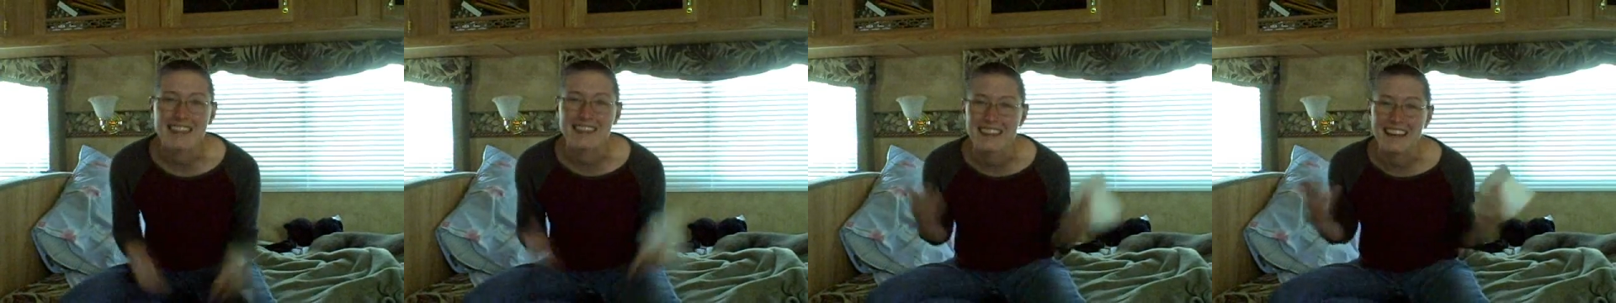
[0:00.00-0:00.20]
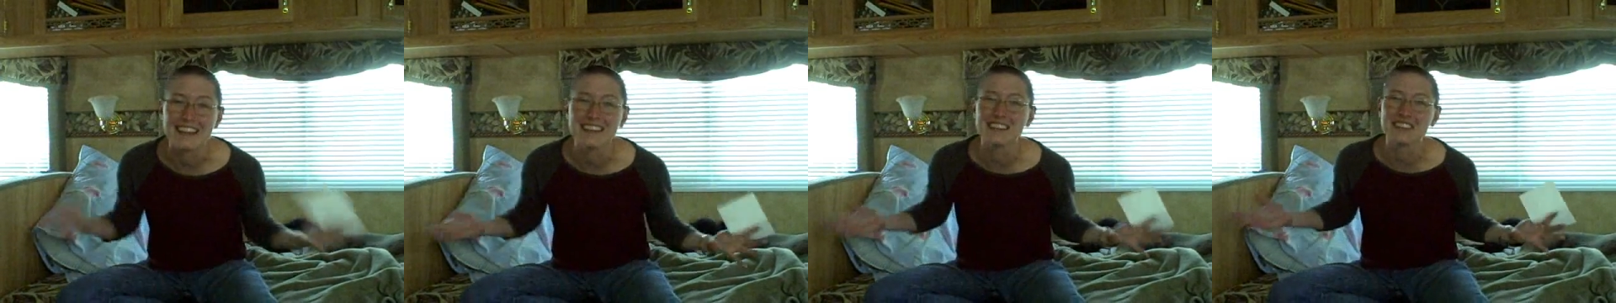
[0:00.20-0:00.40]

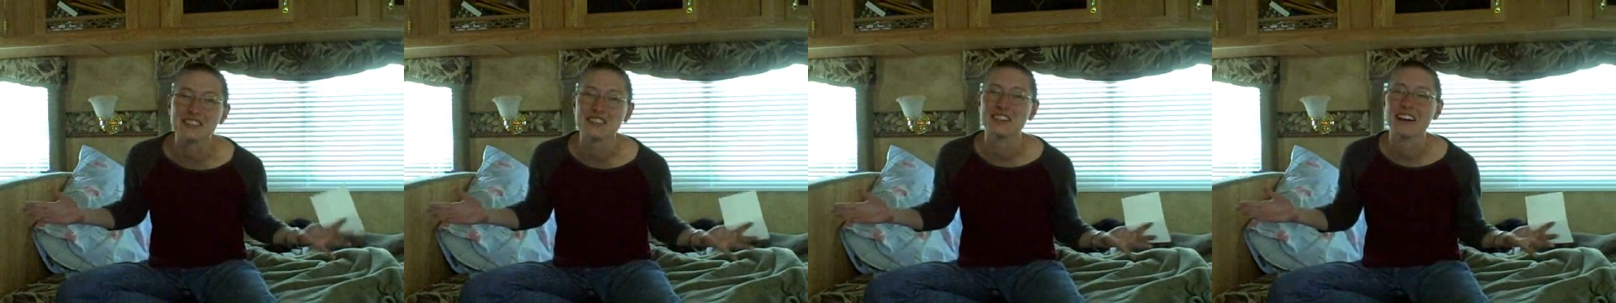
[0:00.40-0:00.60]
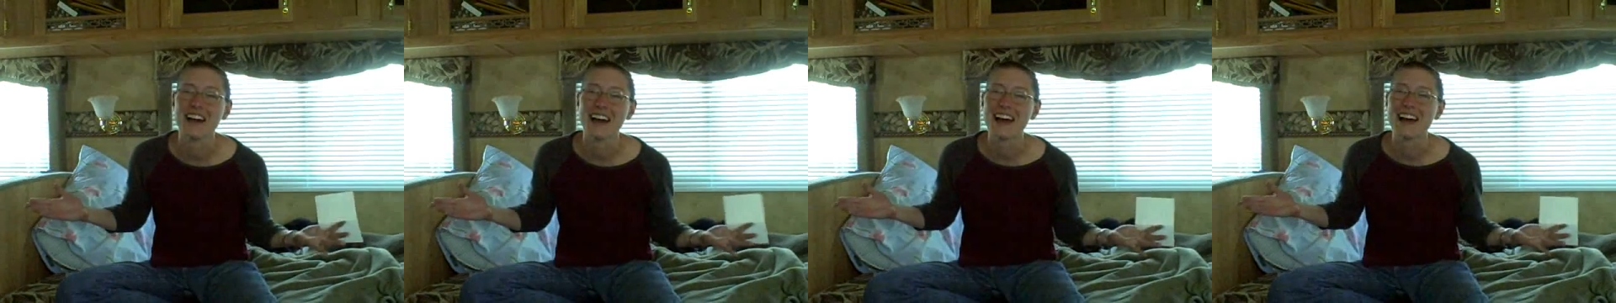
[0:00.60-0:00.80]
Thank
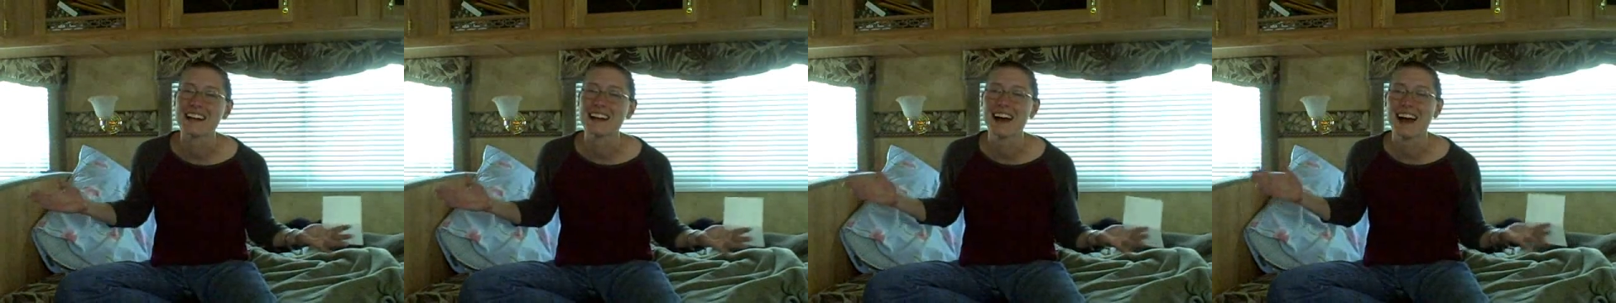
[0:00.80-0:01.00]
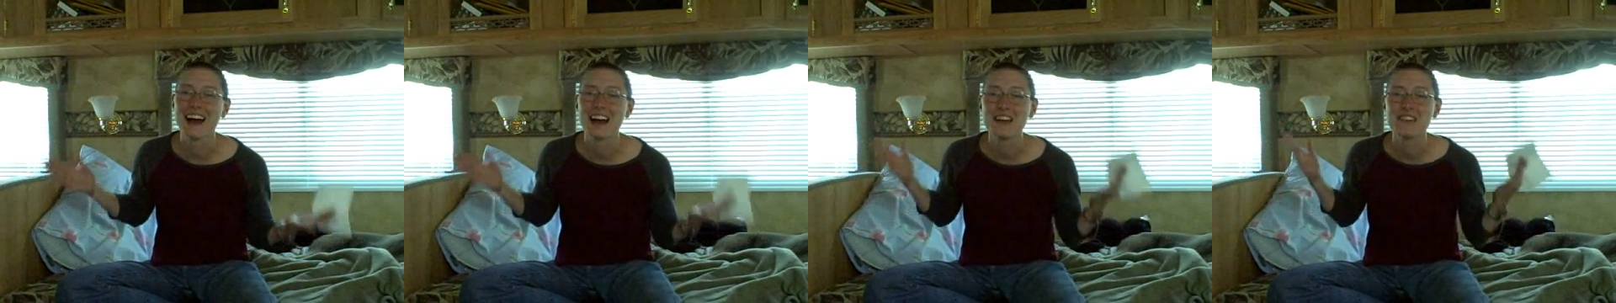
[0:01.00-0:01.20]
you,
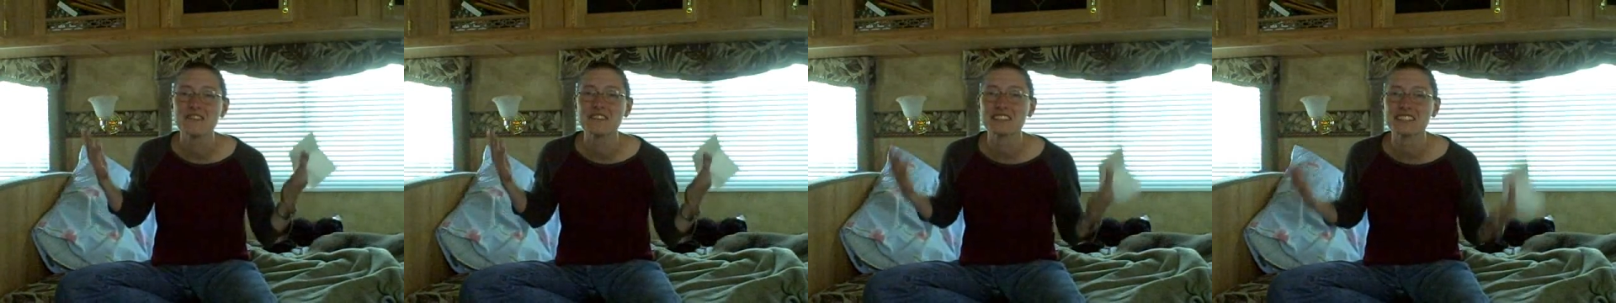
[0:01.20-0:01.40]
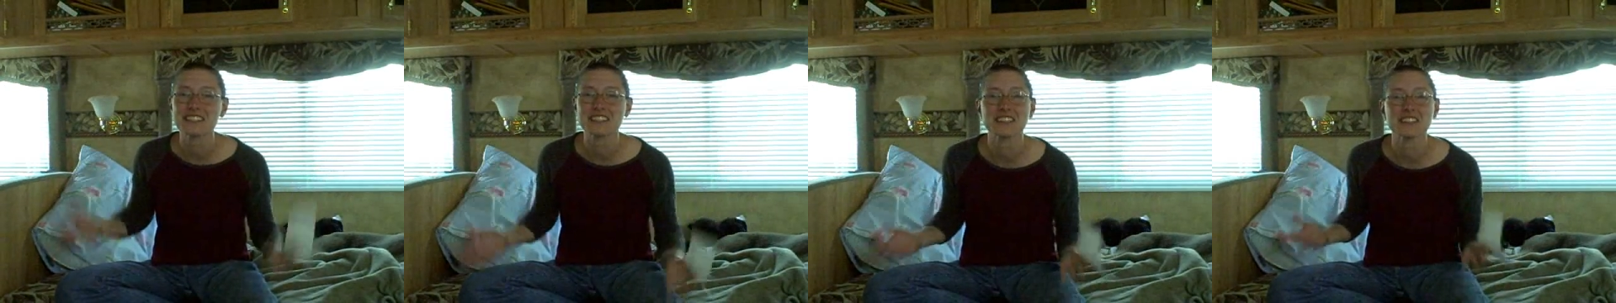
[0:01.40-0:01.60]
and I
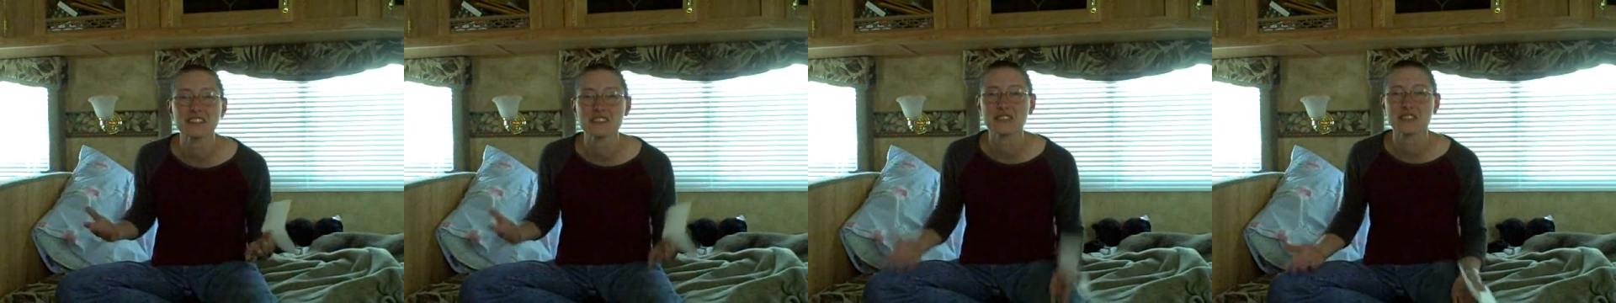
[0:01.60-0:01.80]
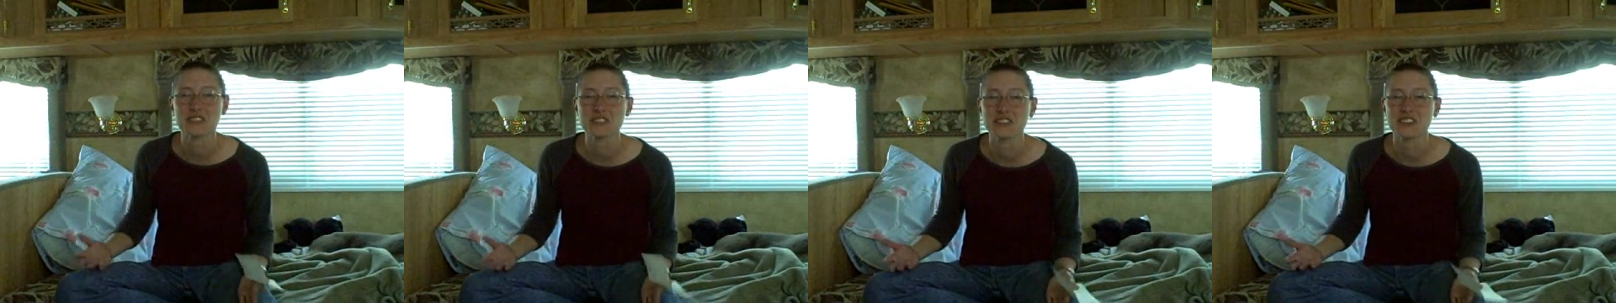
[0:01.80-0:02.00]
will see
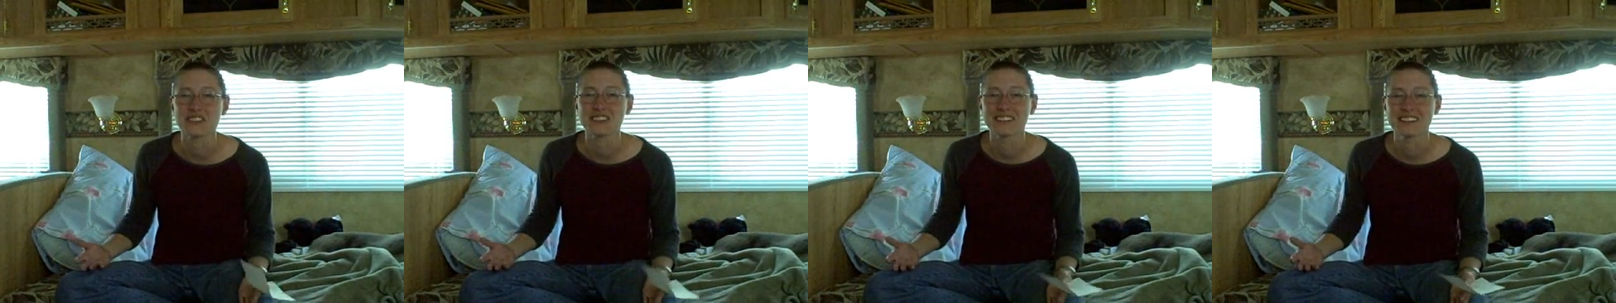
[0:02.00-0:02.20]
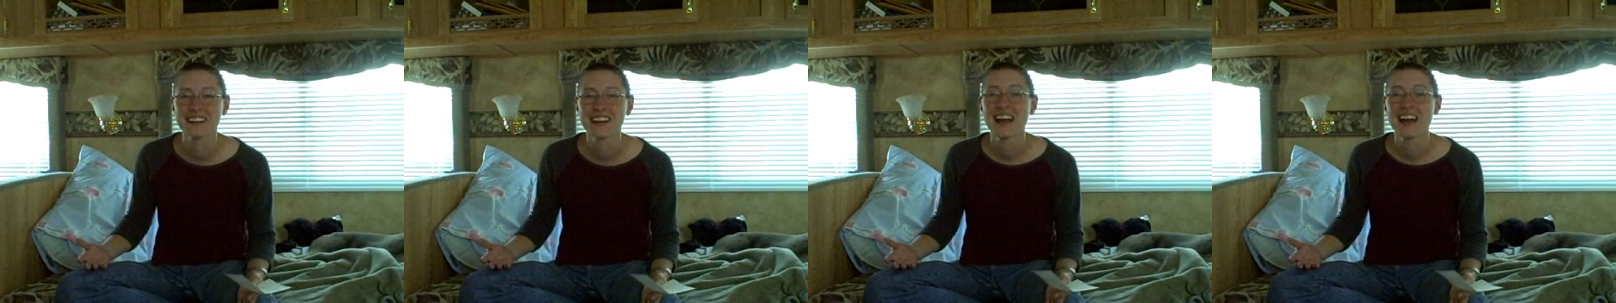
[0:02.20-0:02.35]
you soon.